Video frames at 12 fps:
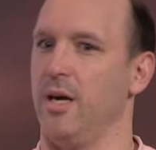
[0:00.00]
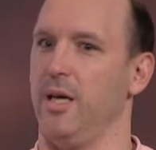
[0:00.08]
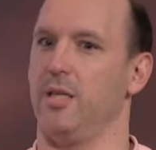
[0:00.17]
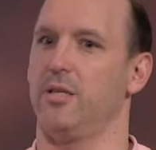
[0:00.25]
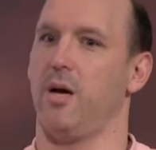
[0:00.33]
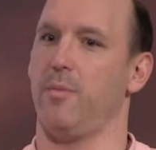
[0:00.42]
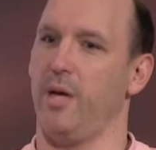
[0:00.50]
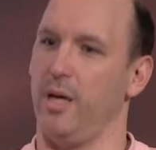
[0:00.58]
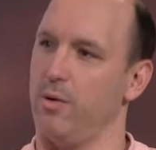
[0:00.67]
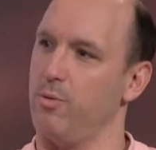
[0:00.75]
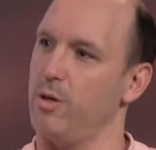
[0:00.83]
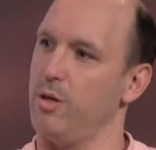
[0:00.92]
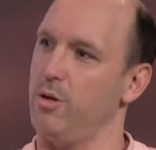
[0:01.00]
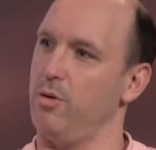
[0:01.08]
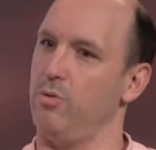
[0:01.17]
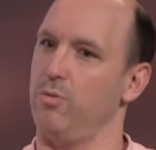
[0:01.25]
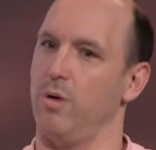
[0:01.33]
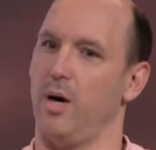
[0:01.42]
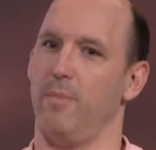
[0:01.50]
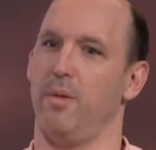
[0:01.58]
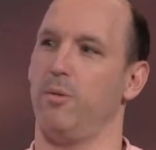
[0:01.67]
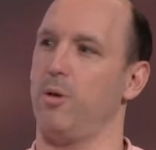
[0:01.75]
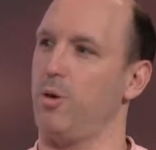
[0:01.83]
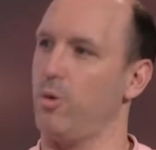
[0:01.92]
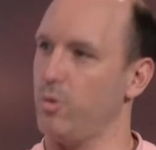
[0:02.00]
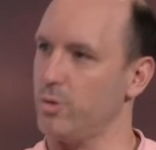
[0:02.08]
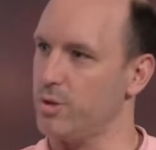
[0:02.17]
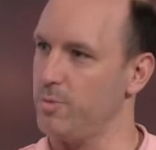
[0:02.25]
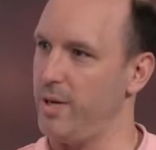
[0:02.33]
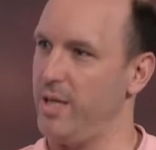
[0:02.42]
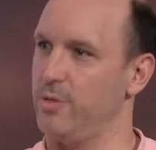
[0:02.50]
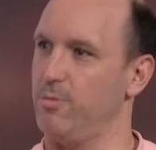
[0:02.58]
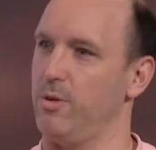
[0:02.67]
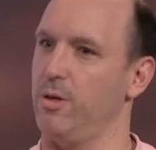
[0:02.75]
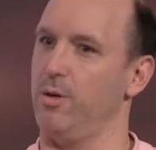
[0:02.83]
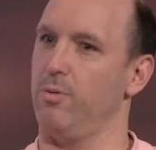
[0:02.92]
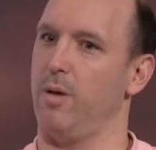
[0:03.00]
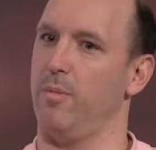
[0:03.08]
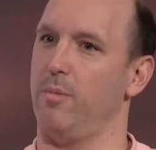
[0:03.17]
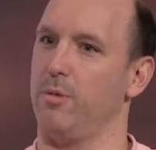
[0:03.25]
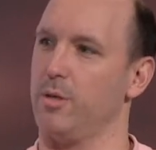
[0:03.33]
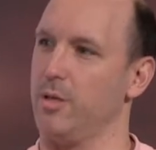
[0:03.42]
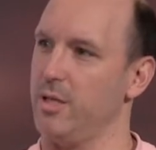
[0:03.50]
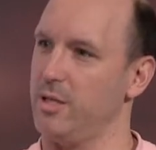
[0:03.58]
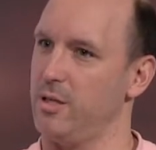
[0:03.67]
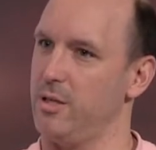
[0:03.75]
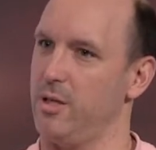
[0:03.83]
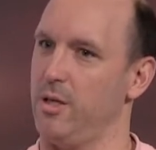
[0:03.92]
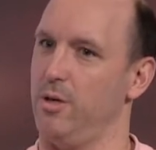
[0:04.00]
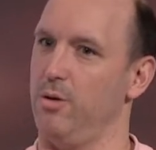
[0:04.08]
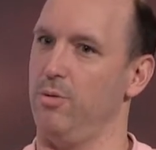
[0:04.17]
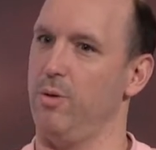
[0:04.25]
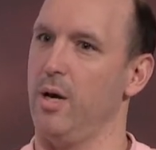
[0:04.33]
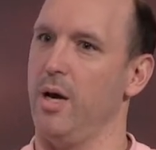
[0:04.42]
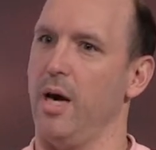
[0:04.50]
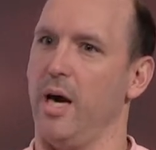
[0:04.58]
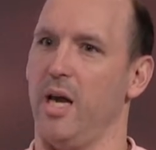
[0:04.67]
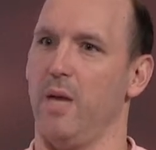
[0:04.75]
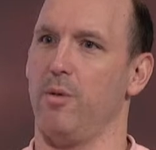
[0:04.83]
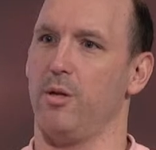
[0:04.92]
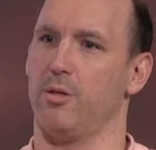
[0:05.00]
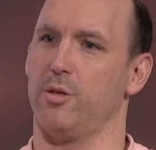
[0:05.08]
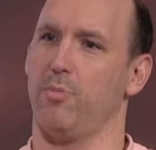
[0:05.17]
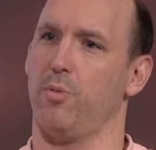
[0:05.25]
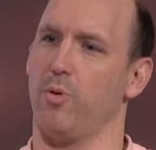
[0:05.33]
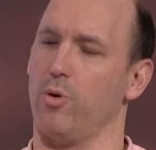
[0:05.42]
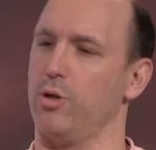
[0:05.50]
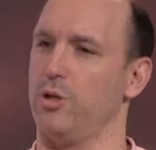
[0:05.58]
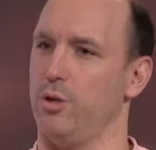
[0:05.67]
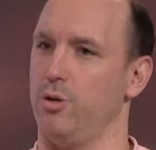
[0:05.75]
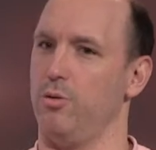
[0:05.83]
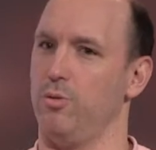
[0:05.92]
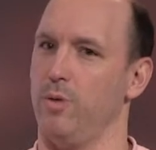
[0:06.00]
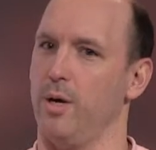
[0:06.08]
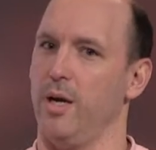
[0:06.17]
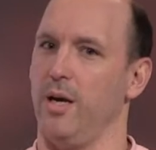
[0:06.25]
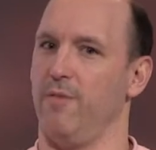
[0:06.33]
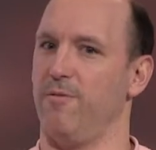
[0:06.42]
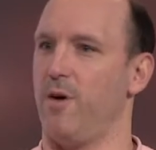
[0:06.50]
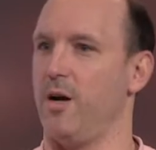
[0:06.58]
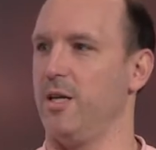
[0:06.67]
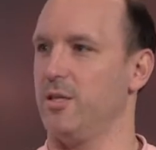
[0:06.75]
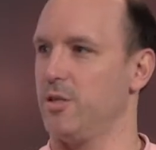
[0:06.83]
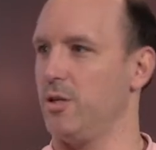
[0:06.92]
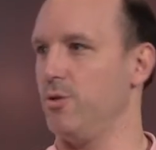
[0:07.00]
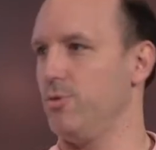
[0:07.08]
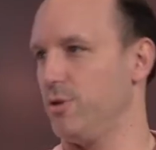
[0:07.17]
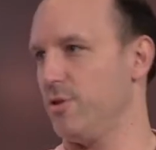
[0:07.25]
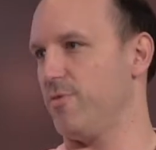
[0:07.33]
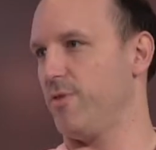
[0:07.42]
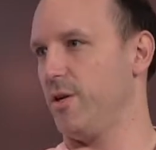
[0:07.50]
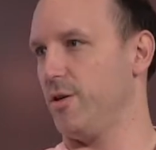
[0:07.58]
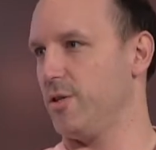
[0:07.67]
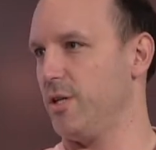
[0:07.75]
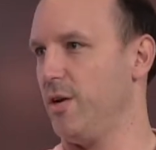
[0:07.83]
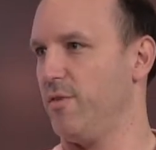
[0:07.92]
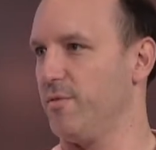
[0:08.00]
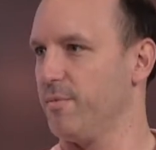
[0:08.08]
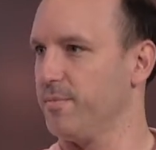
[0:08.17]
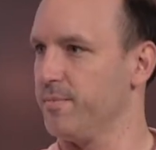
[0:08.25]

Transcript: It's I'm here with you. I'm able to hold space with you. I'm able to listen to you. And I'm able to support you in finding solutions for yourself.